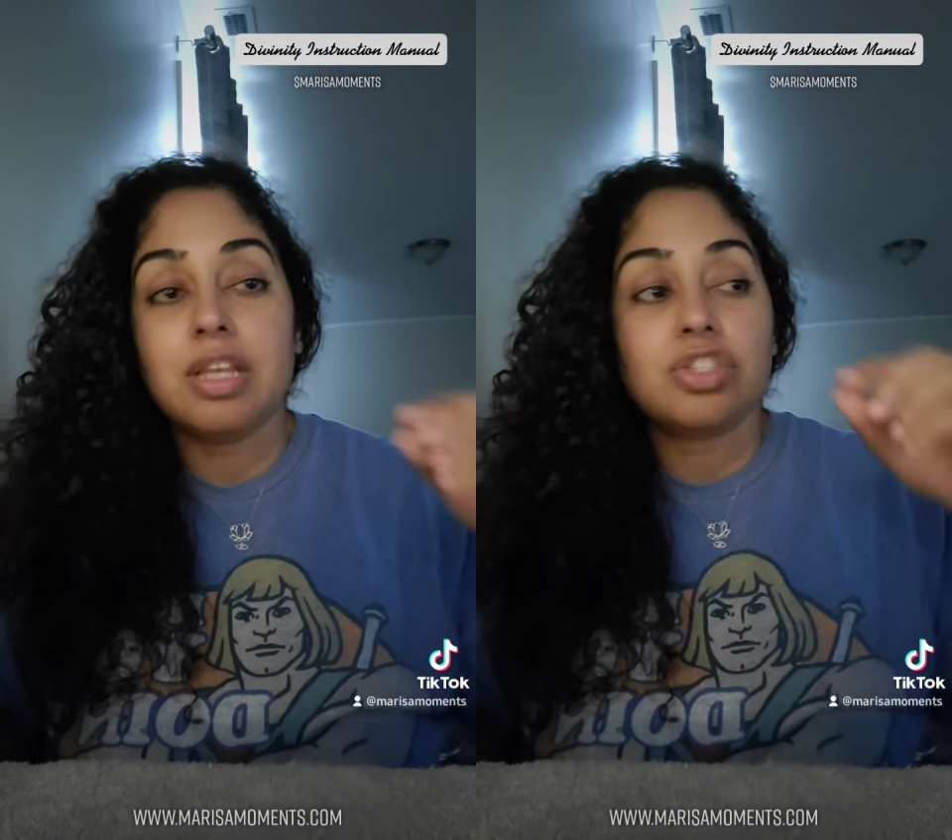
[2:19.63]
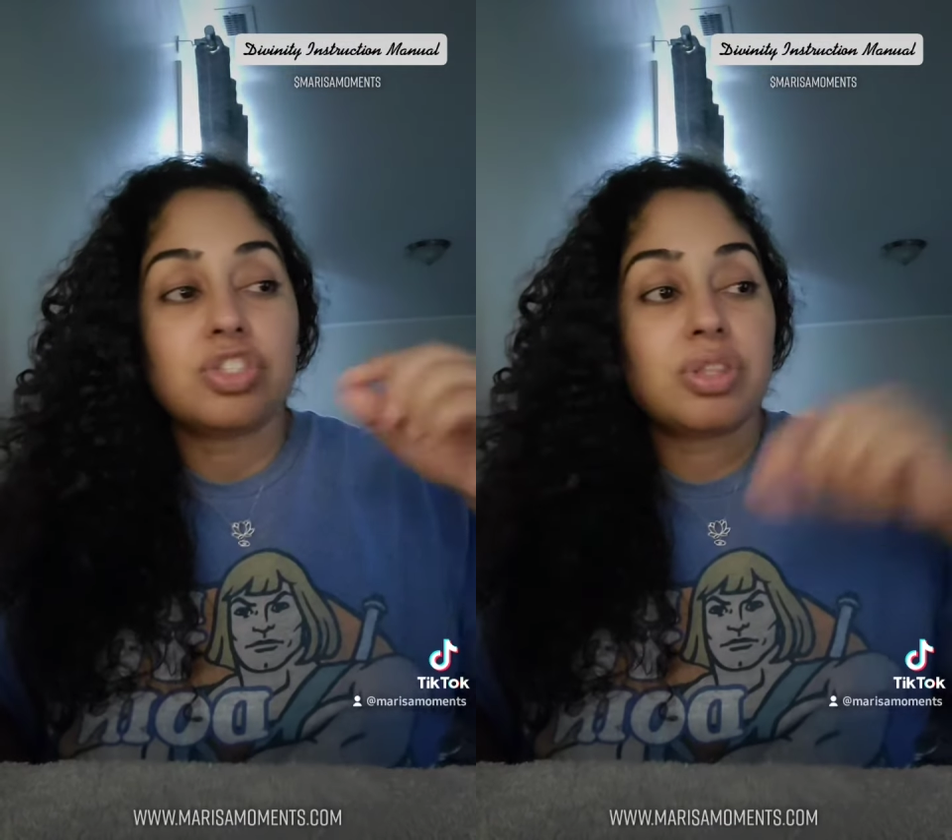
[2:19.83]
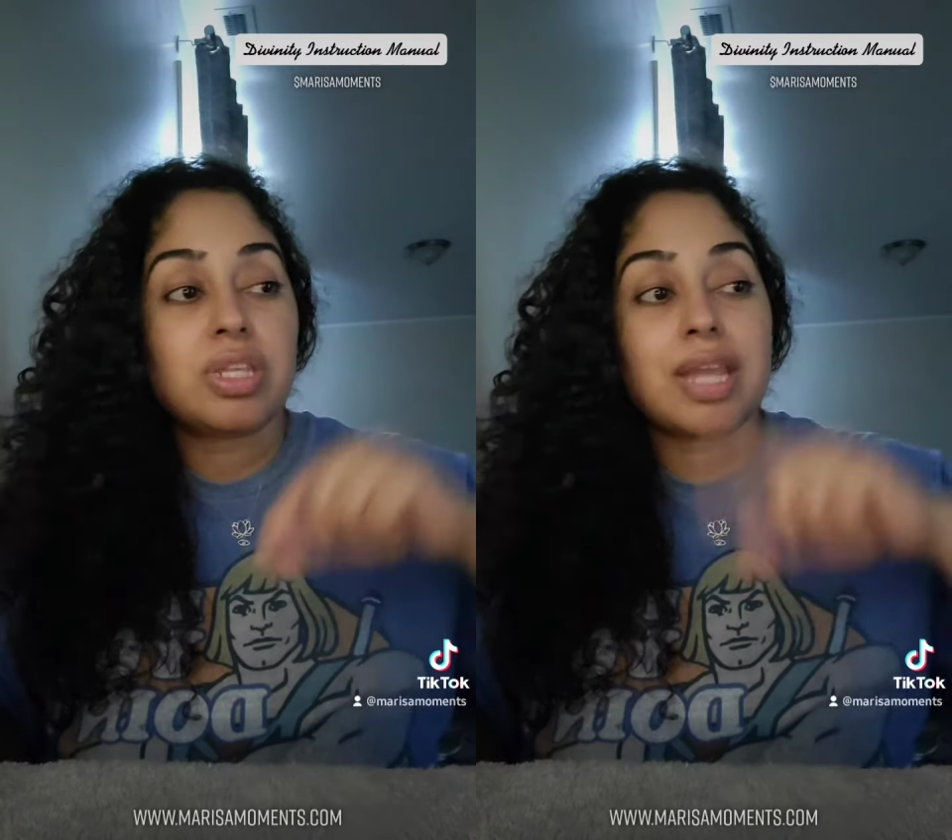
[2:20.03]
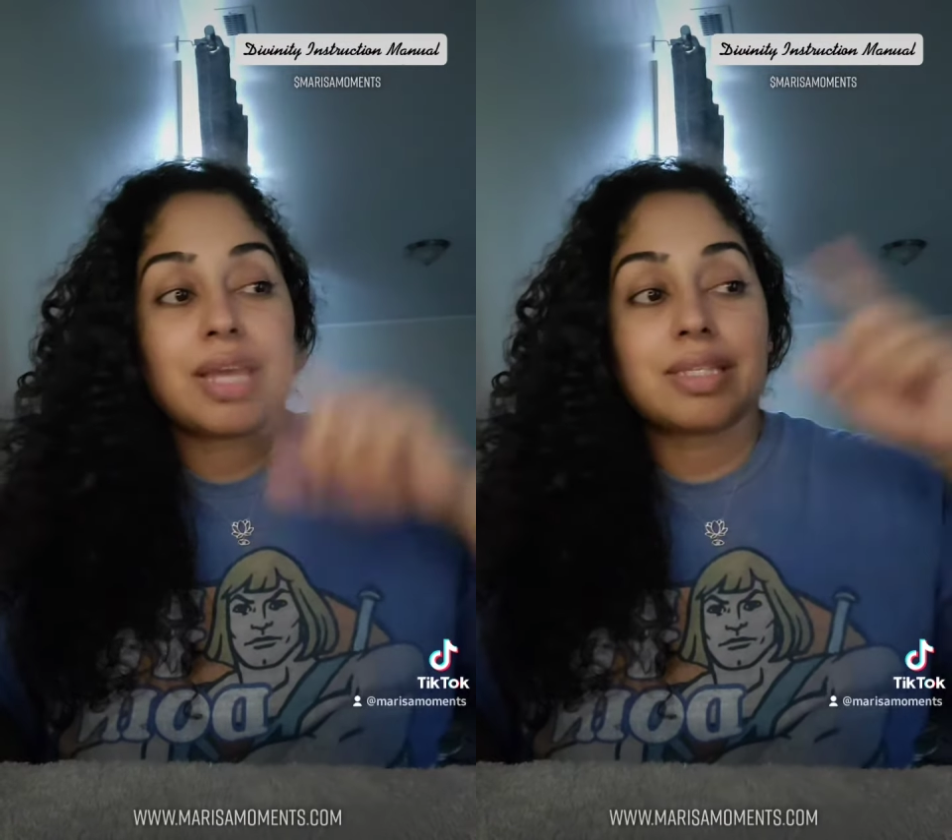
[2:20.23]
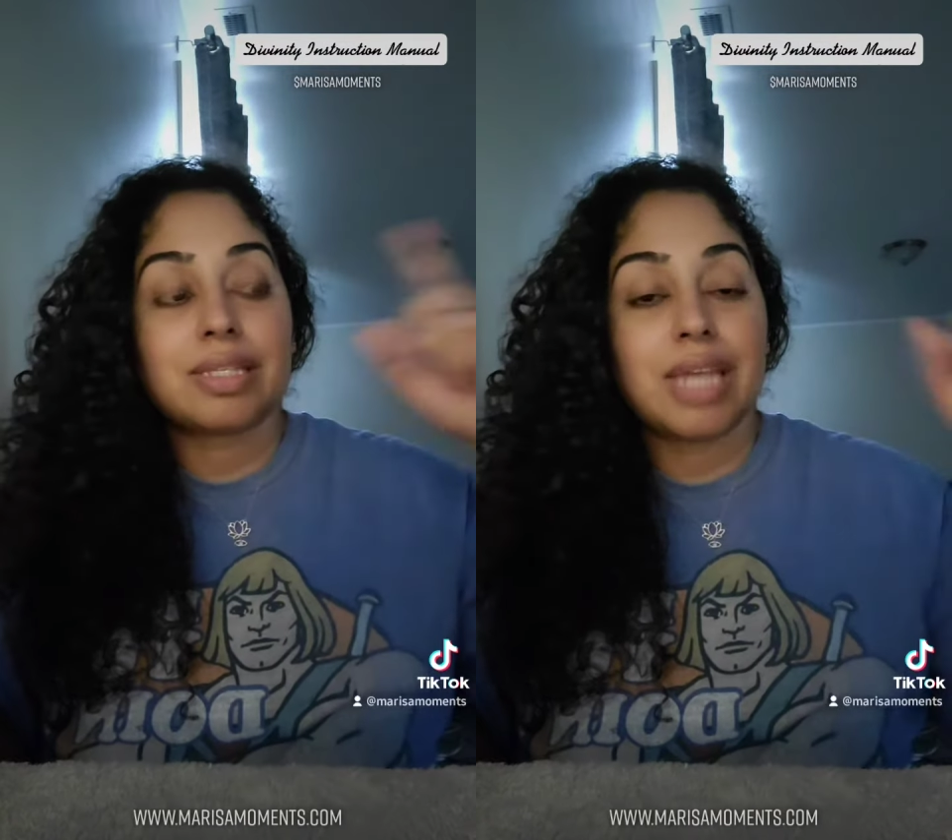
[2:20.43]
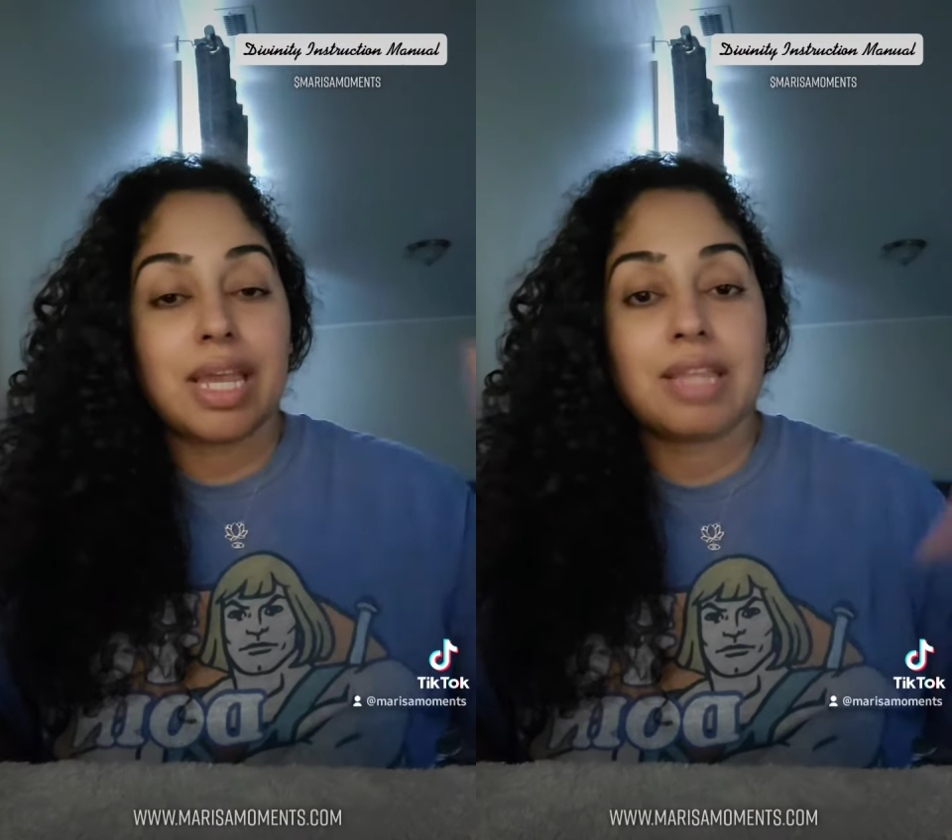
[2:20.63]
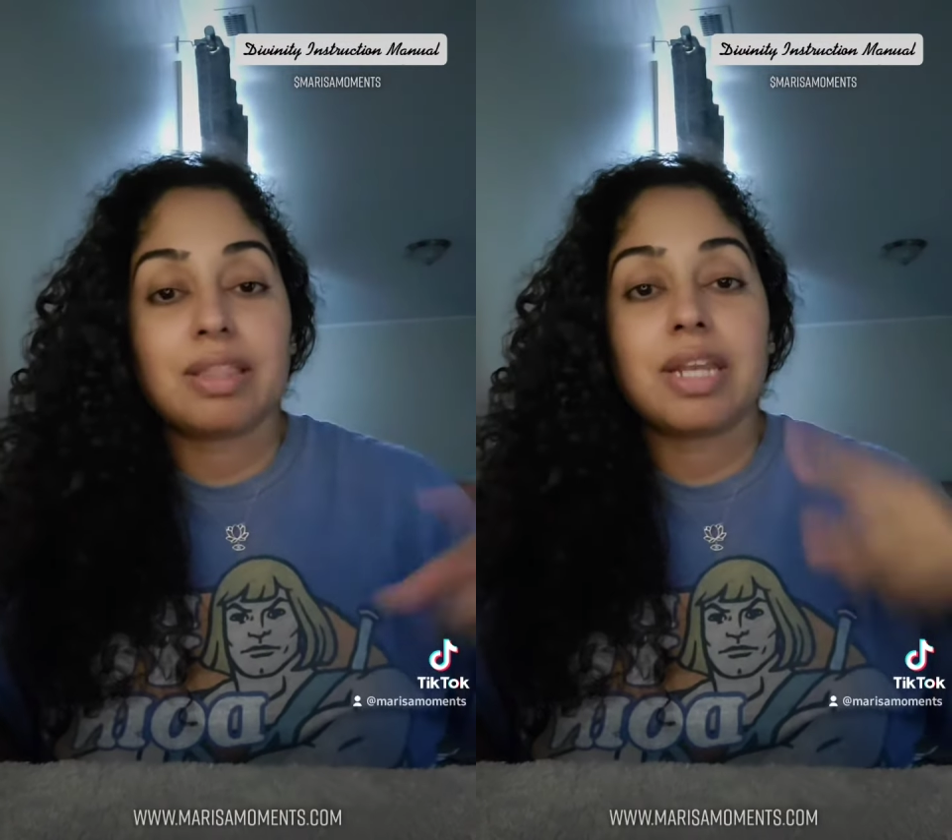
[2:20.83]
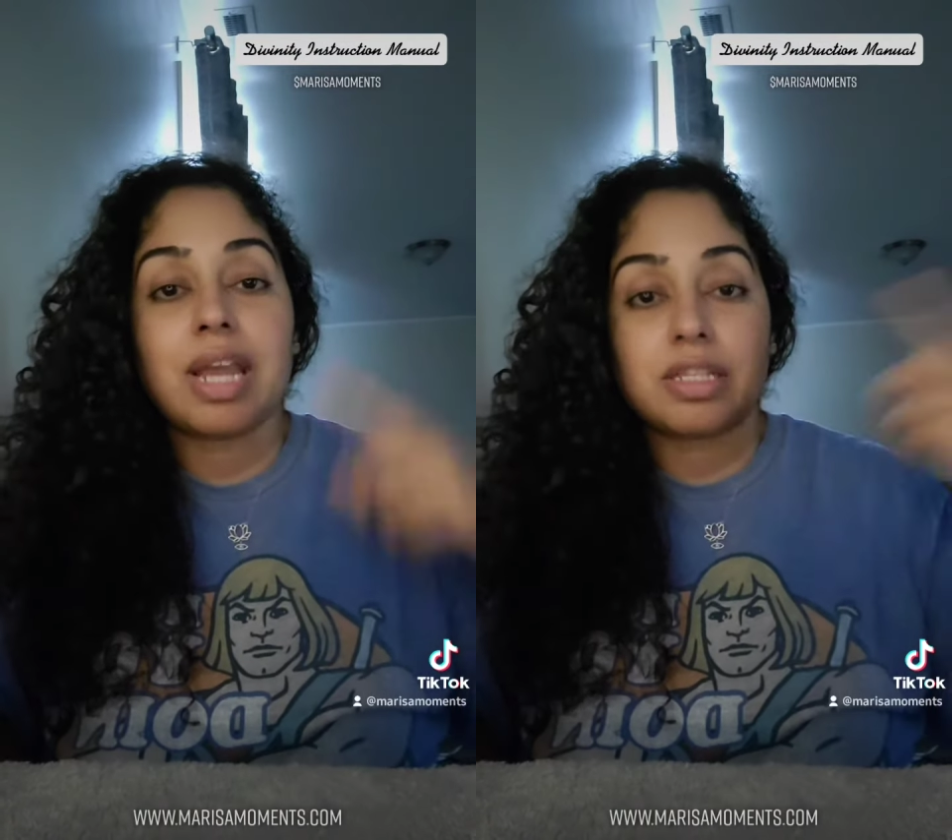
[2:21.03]
to the next day and the
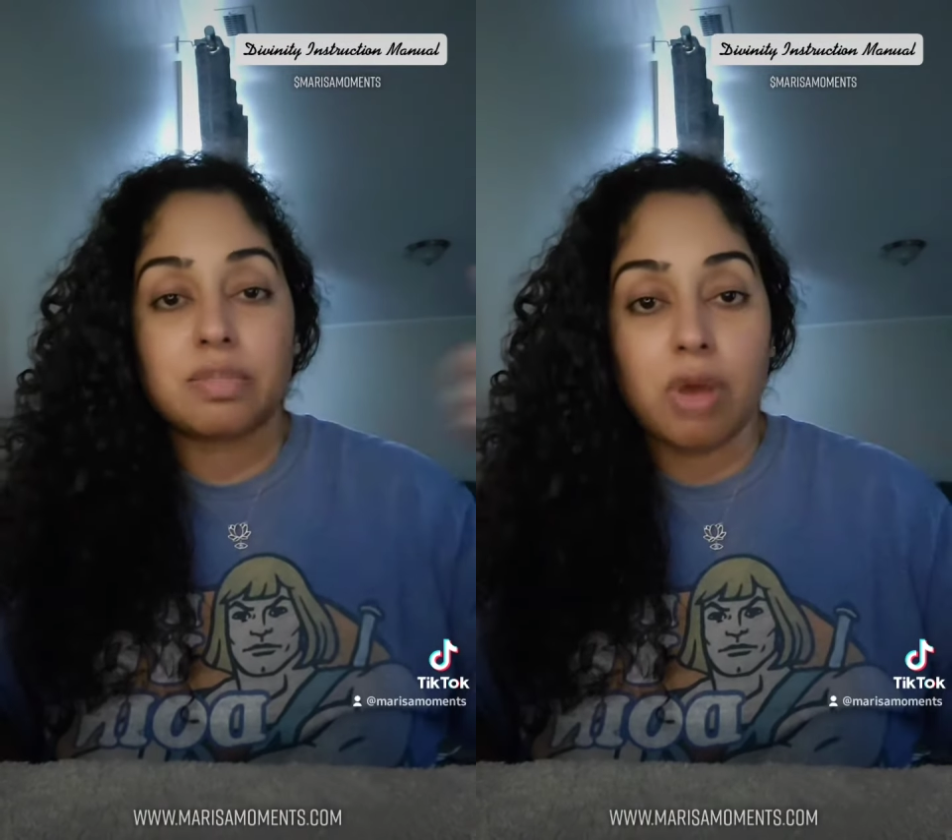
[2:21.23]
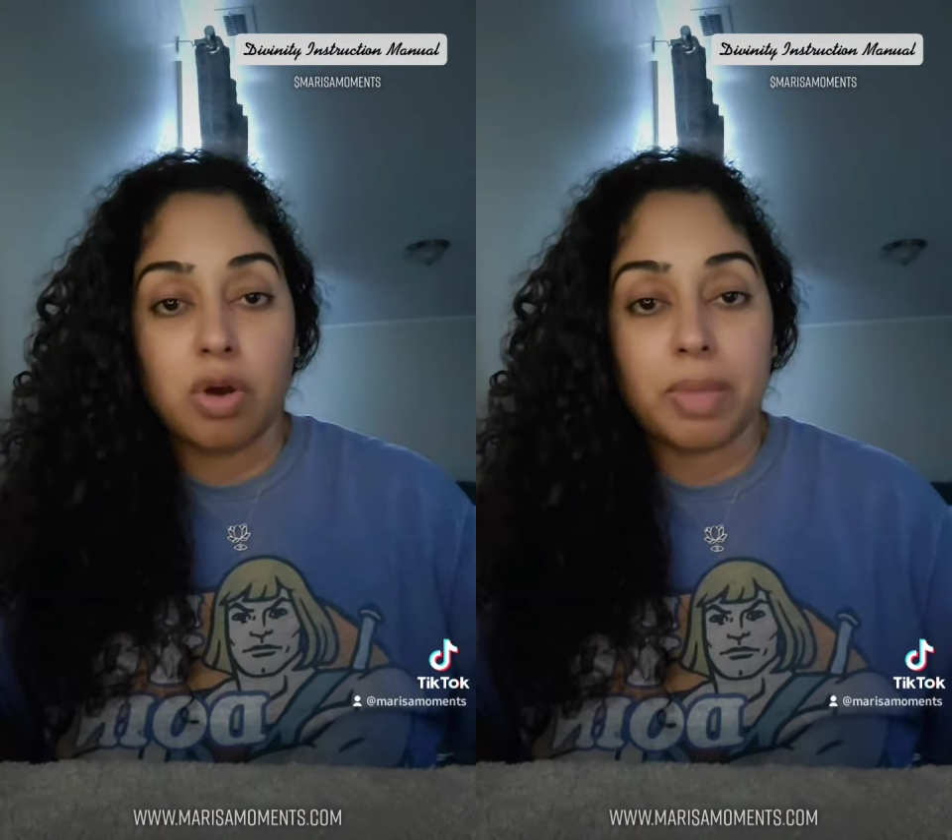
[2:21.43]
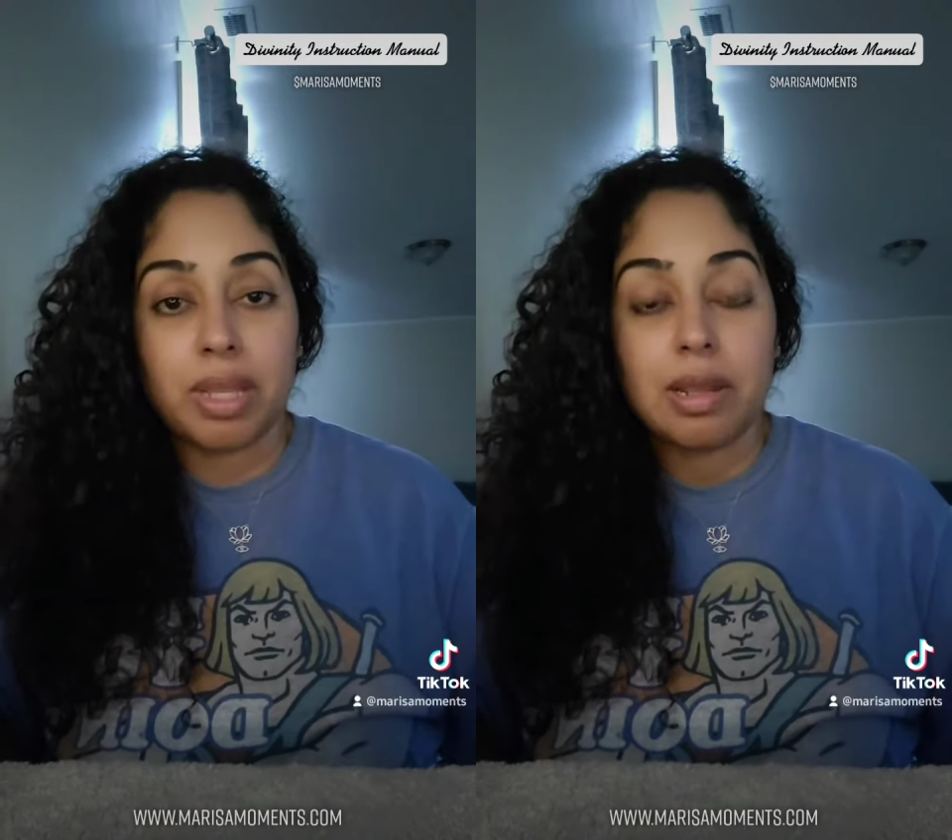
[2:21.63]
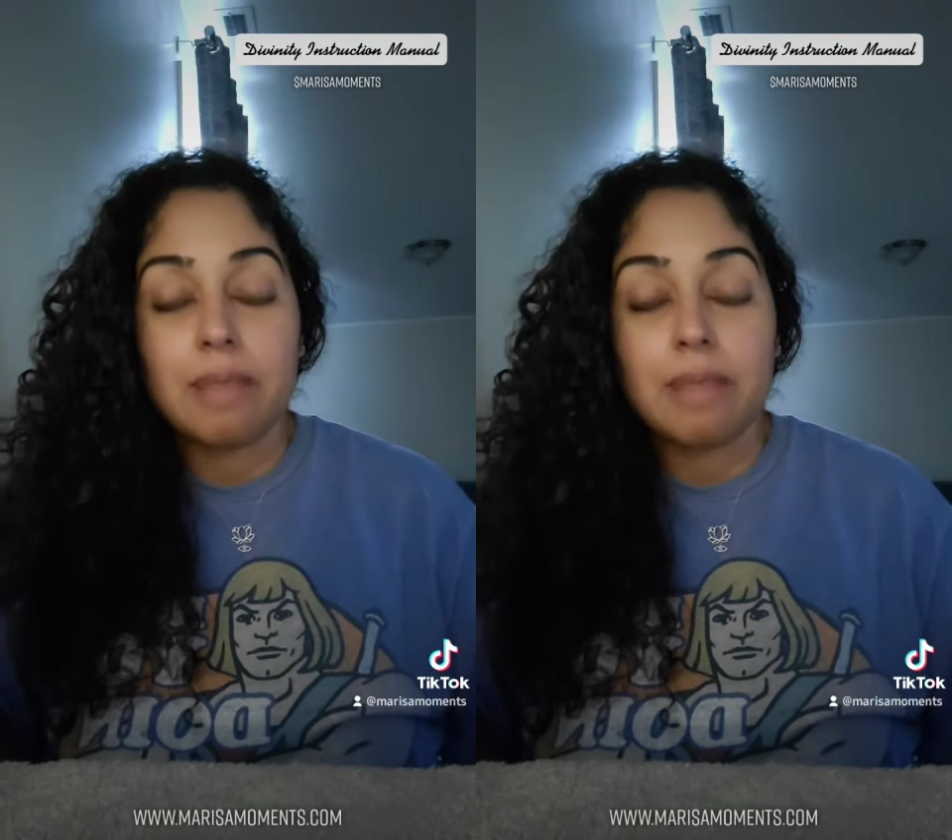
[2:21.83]
next moment.